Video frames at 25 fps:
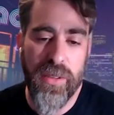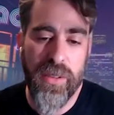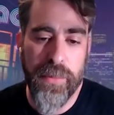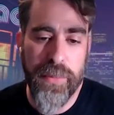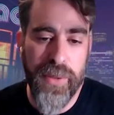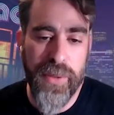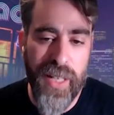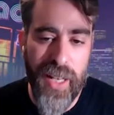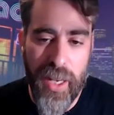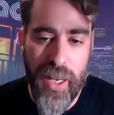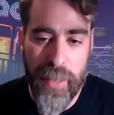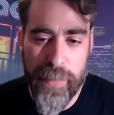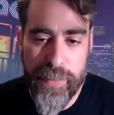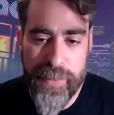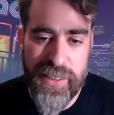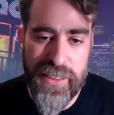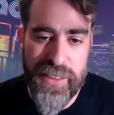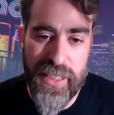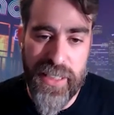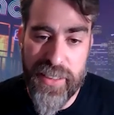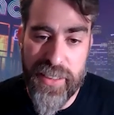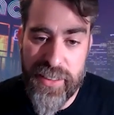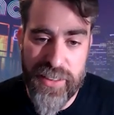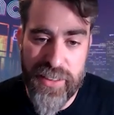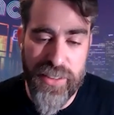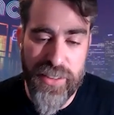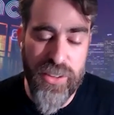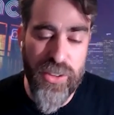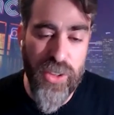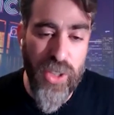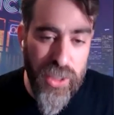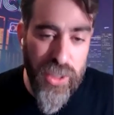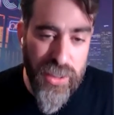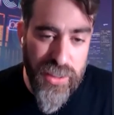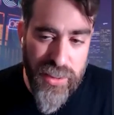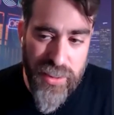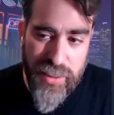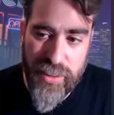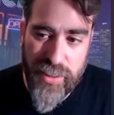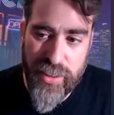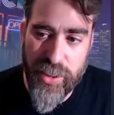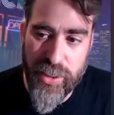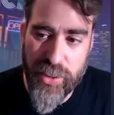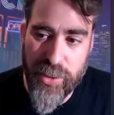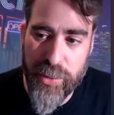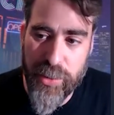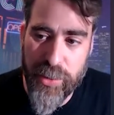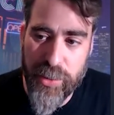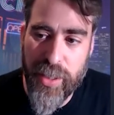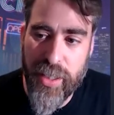perhaps that's not
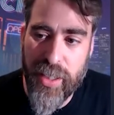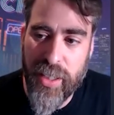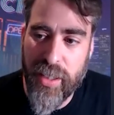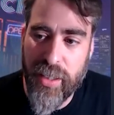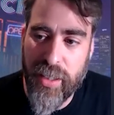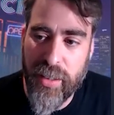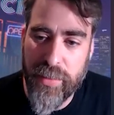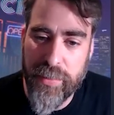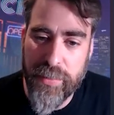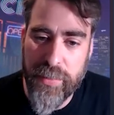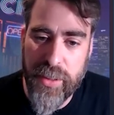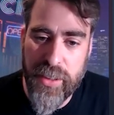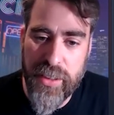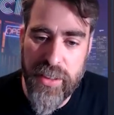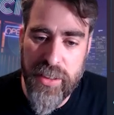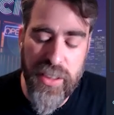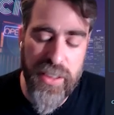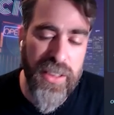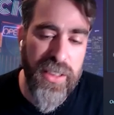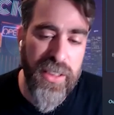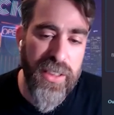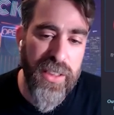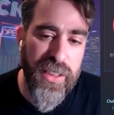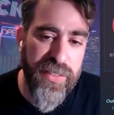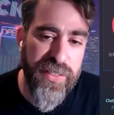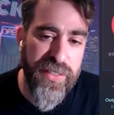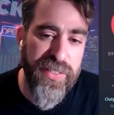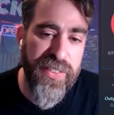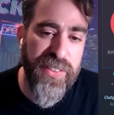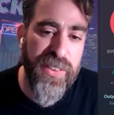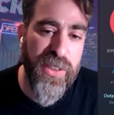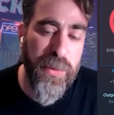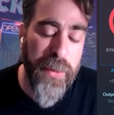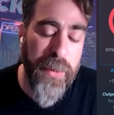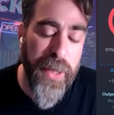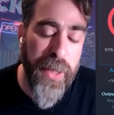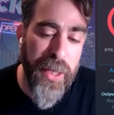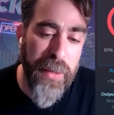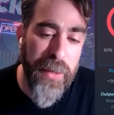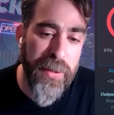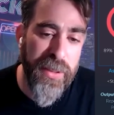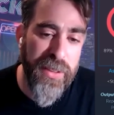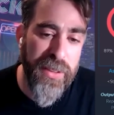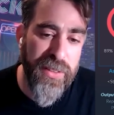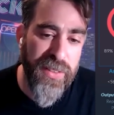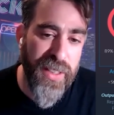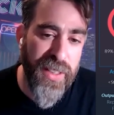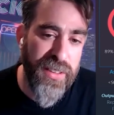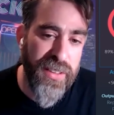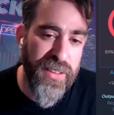so um, indicative of a domain,
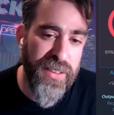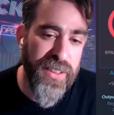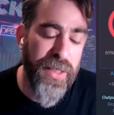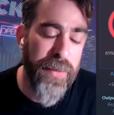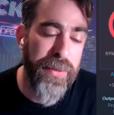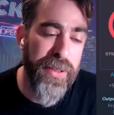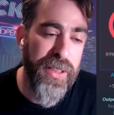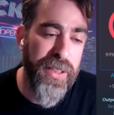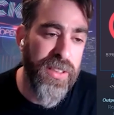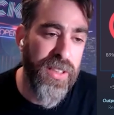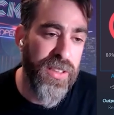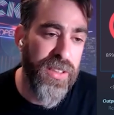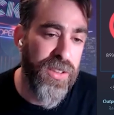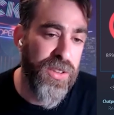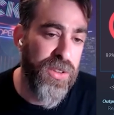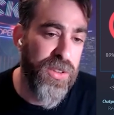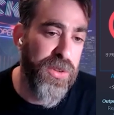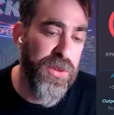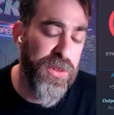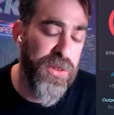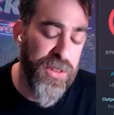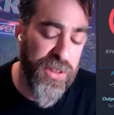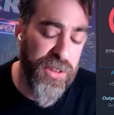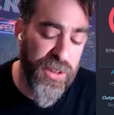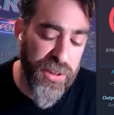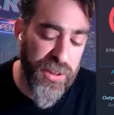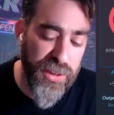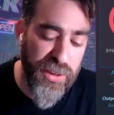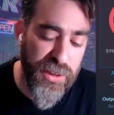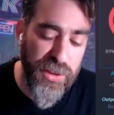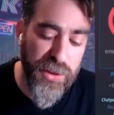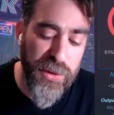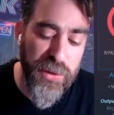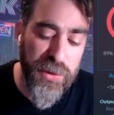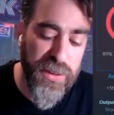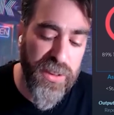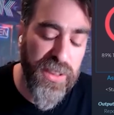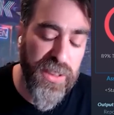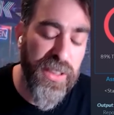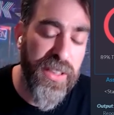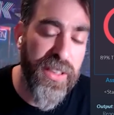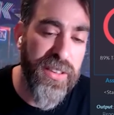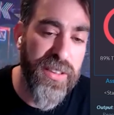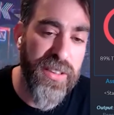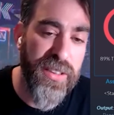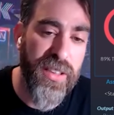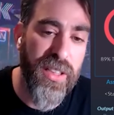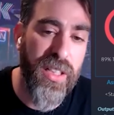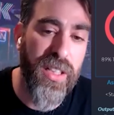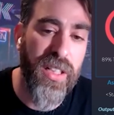but rather something that you're just using
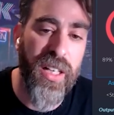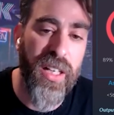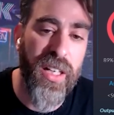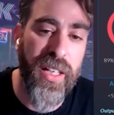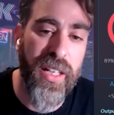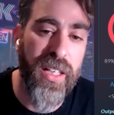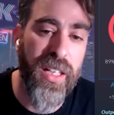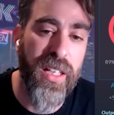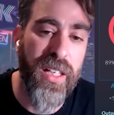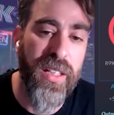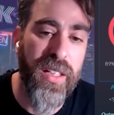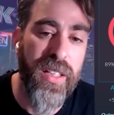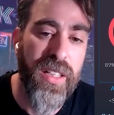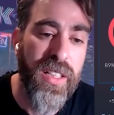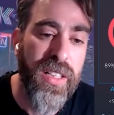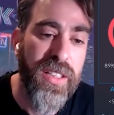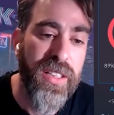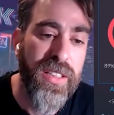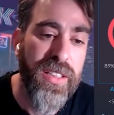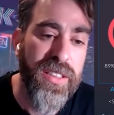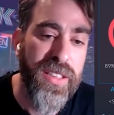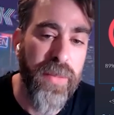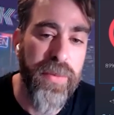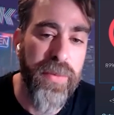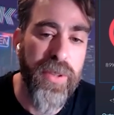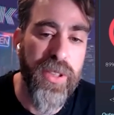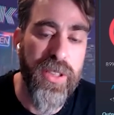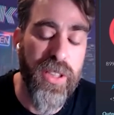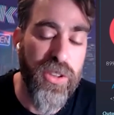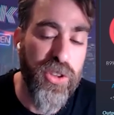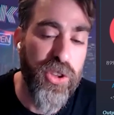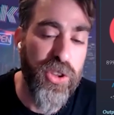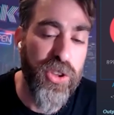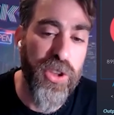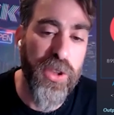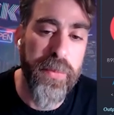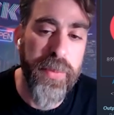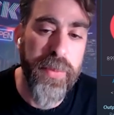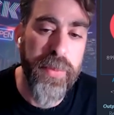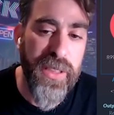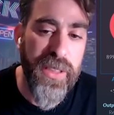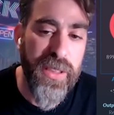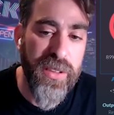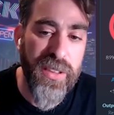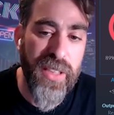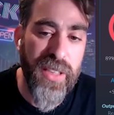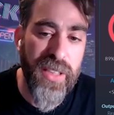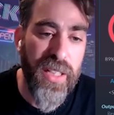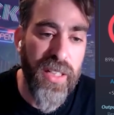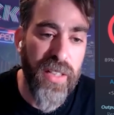as a, like a something that should be
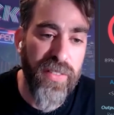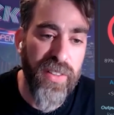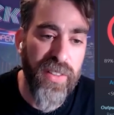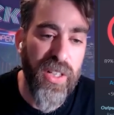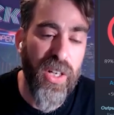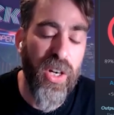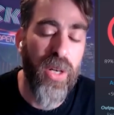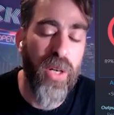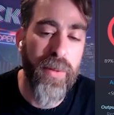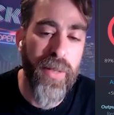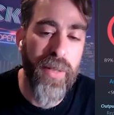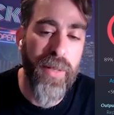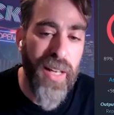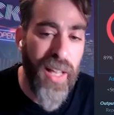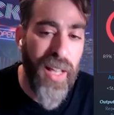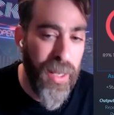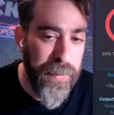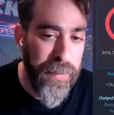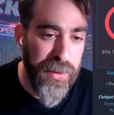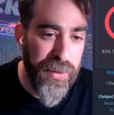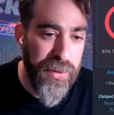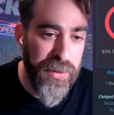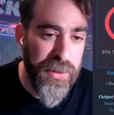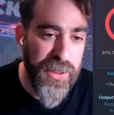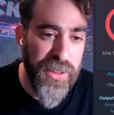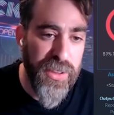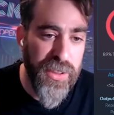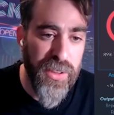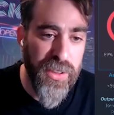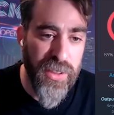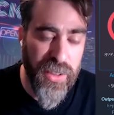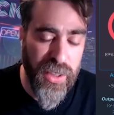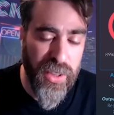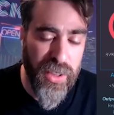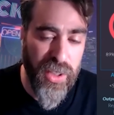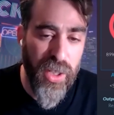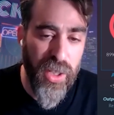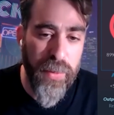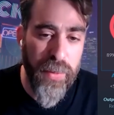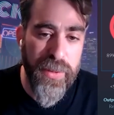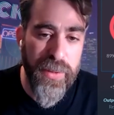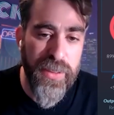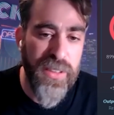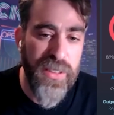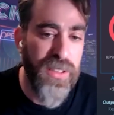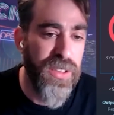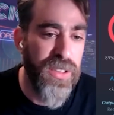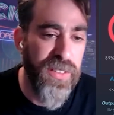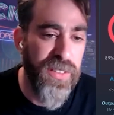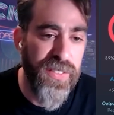inside of a common library or a common
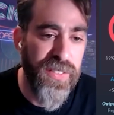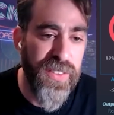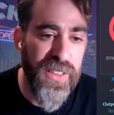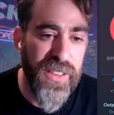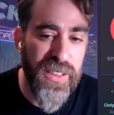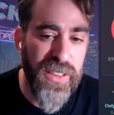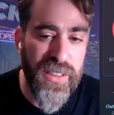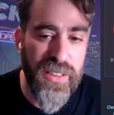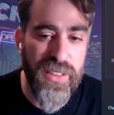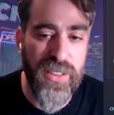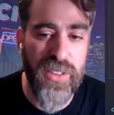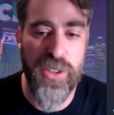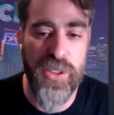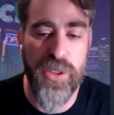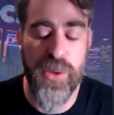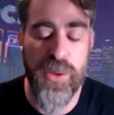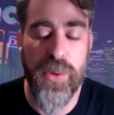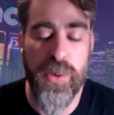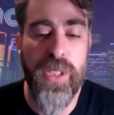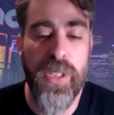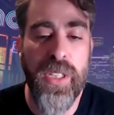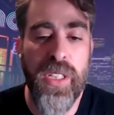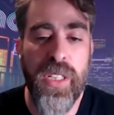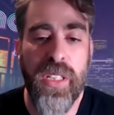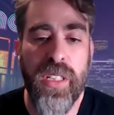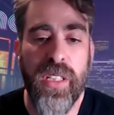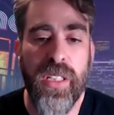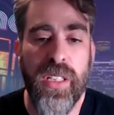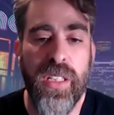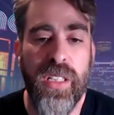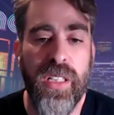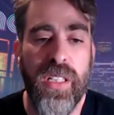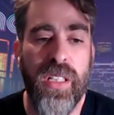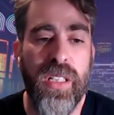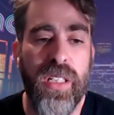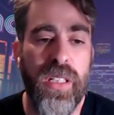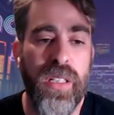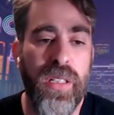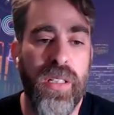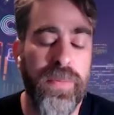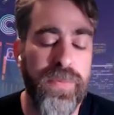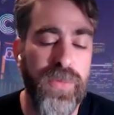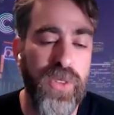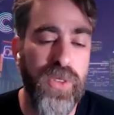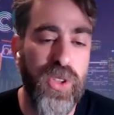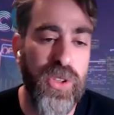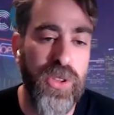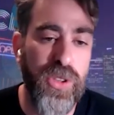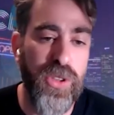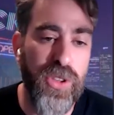service to
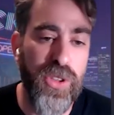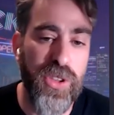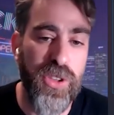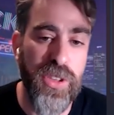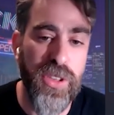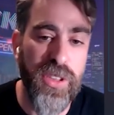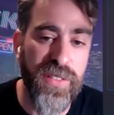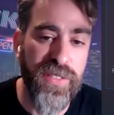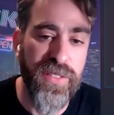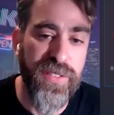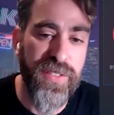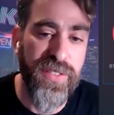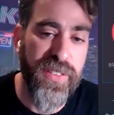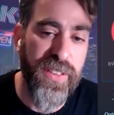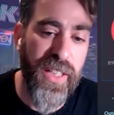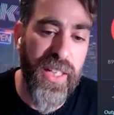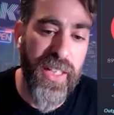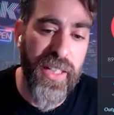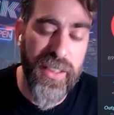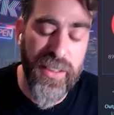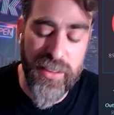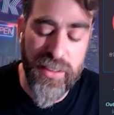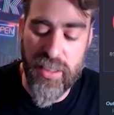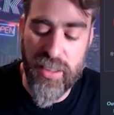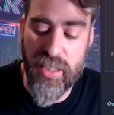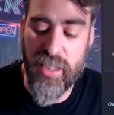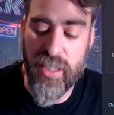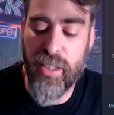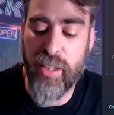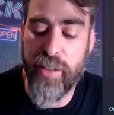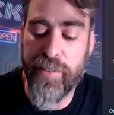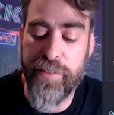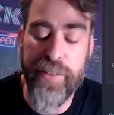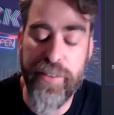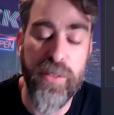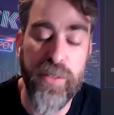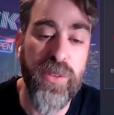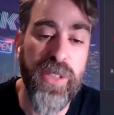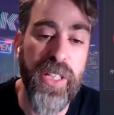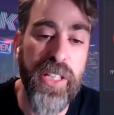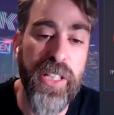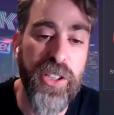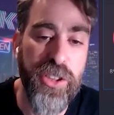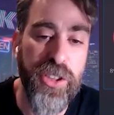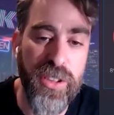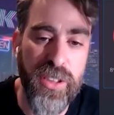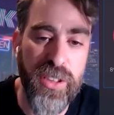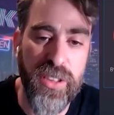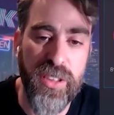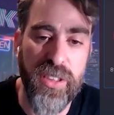um, to serve as like a
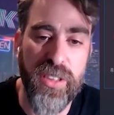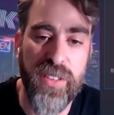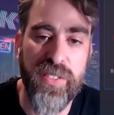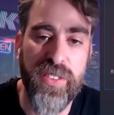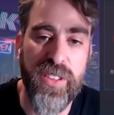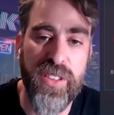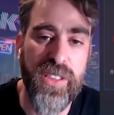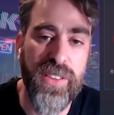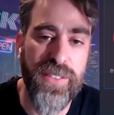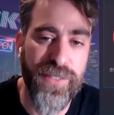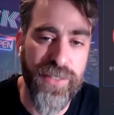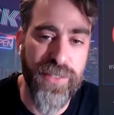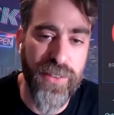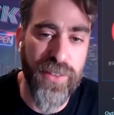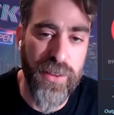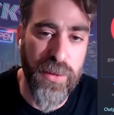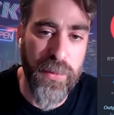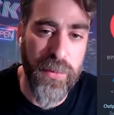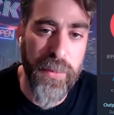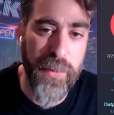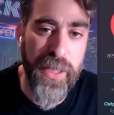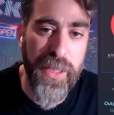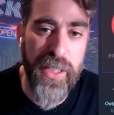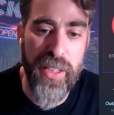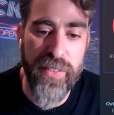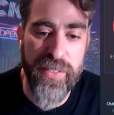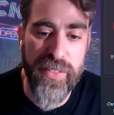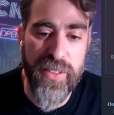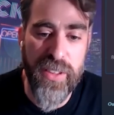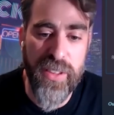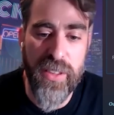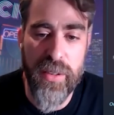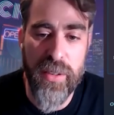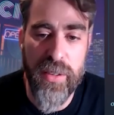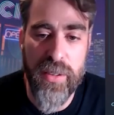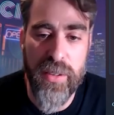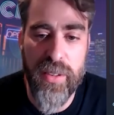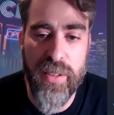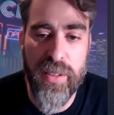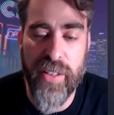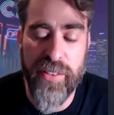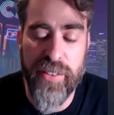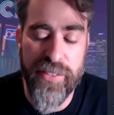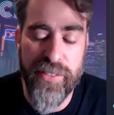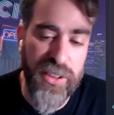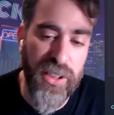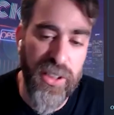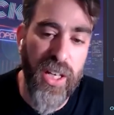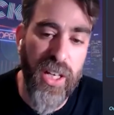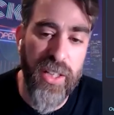foundation service for many of the
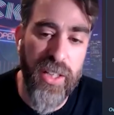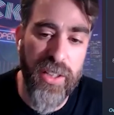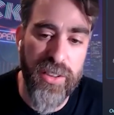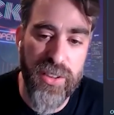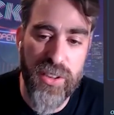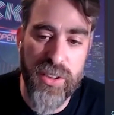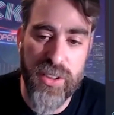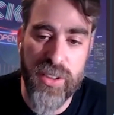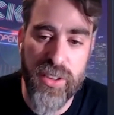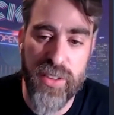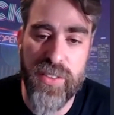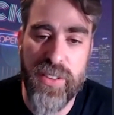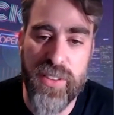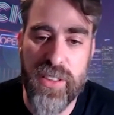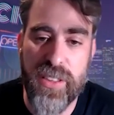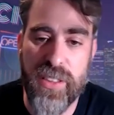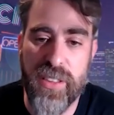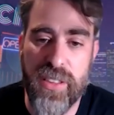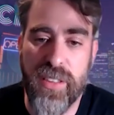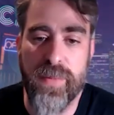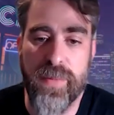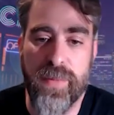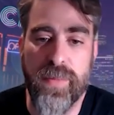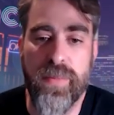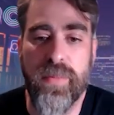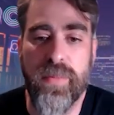other services.